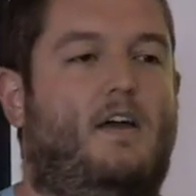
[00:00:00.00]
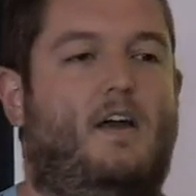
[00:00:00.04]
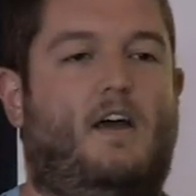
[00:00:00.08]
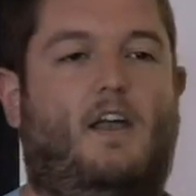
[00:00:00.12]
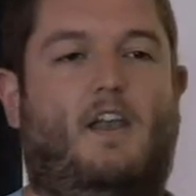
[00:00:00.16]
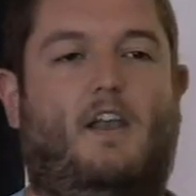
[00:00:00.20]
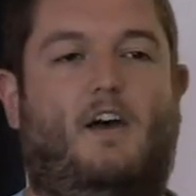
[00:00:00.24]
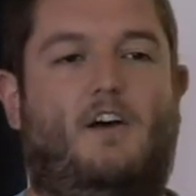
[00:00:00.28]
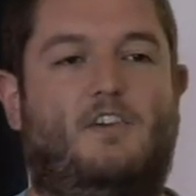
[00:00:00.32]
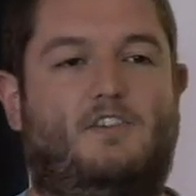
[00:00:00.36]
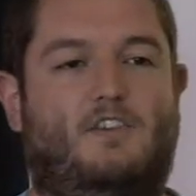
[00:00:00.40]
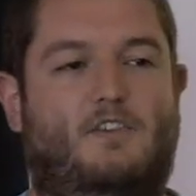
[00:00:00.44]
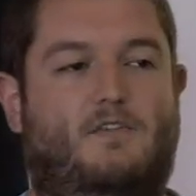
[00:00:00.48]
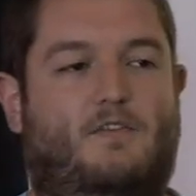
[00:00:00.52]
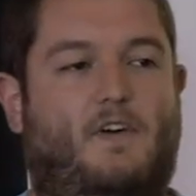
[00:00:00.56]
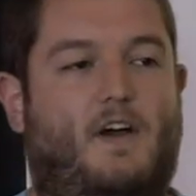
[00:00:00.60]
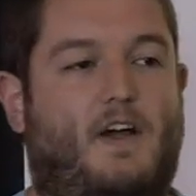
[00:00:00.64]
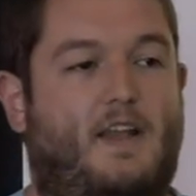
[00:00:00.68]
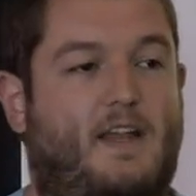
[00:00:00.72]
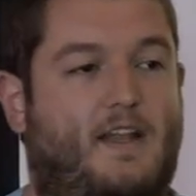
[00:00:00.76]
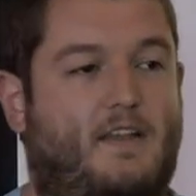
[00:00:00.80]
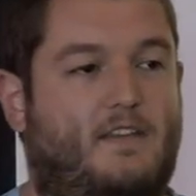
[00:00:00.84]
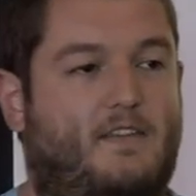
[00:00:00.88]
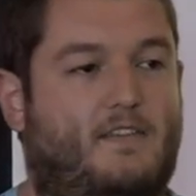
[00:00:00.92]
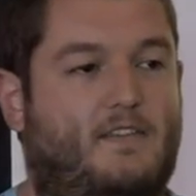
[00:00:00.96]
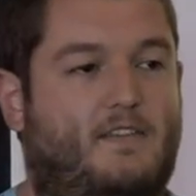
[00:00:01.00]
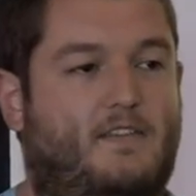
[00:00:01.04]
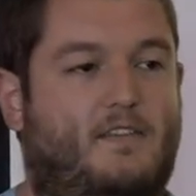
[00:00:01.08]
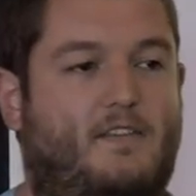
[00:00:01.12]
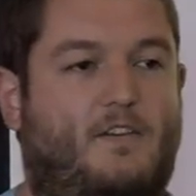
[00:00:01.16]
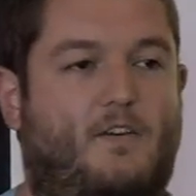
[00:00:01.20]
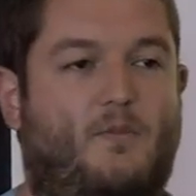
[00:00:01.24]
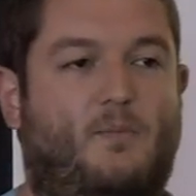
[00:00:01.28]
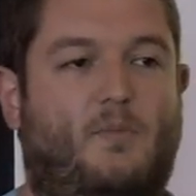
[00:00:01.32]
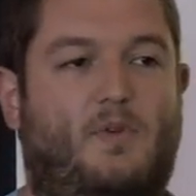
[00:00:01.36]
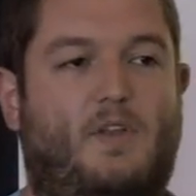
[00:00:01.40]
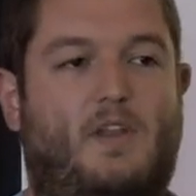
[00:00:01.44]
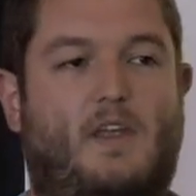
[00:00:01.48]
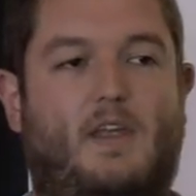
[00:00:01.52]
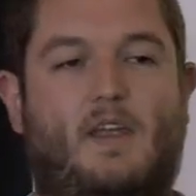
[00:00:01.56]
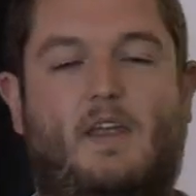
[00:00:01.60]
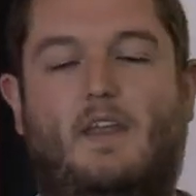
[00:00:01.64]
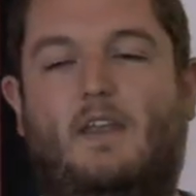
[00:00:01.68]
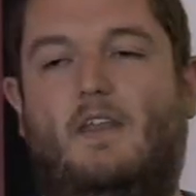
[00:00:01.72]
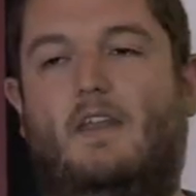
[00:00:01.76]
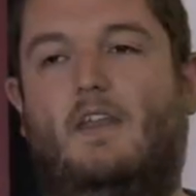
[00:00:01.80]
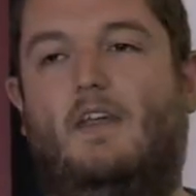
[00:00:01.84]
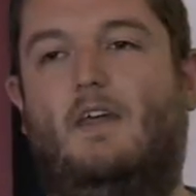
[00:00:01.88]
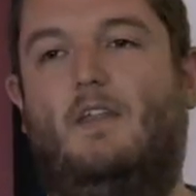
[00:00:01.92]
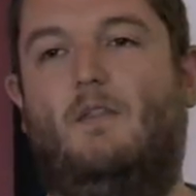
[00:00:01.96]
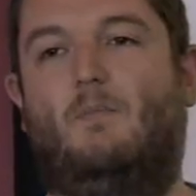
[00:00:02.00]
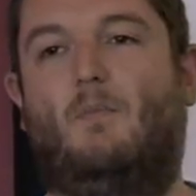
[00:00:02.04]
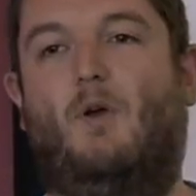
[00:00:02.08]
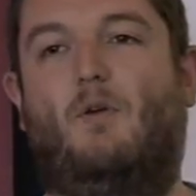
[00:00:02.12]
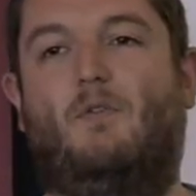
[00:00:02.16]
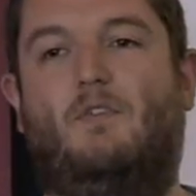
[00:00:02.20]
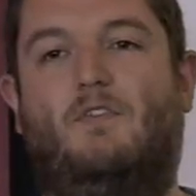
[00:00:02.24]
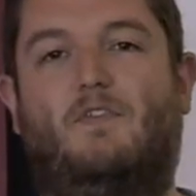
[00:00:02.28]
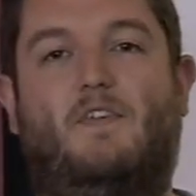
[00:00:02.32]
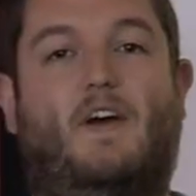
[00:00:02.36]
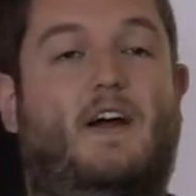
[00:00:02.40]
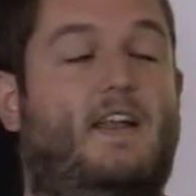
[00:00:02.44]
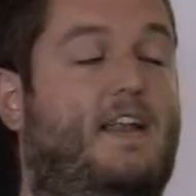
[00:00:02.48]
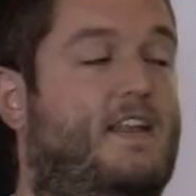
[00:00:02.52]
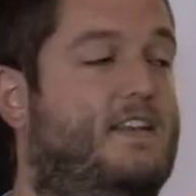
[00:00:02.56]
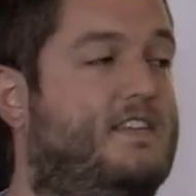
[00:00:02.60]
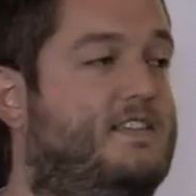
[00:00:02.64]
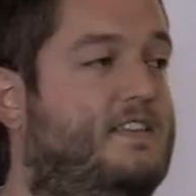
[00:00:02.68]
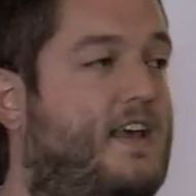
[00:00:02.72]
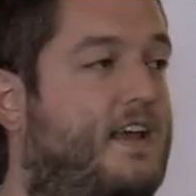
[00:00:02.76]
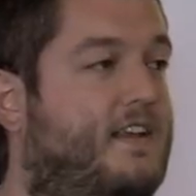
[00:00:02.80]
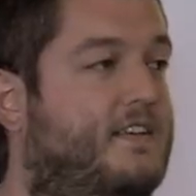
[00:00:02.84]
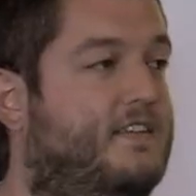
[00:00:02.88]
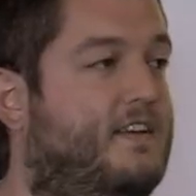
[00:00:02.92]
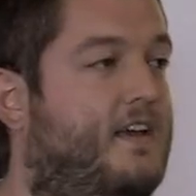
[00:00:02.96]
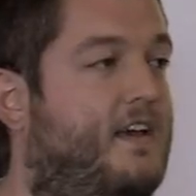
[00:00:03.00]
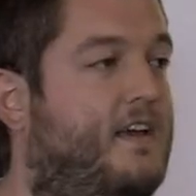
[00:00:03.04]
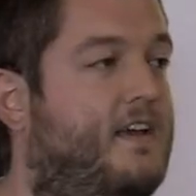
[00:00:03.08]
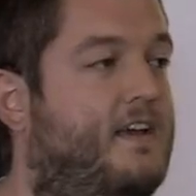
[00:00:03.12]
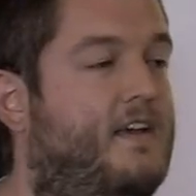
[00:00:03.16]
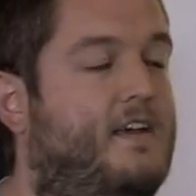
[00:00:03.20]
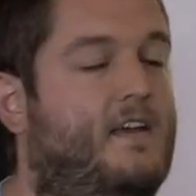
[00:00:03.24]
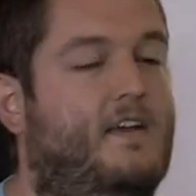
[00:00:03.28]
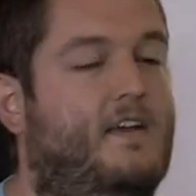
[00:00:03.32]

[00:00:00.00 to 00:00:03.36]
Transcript: a larger finance company in the, the motor finance sector.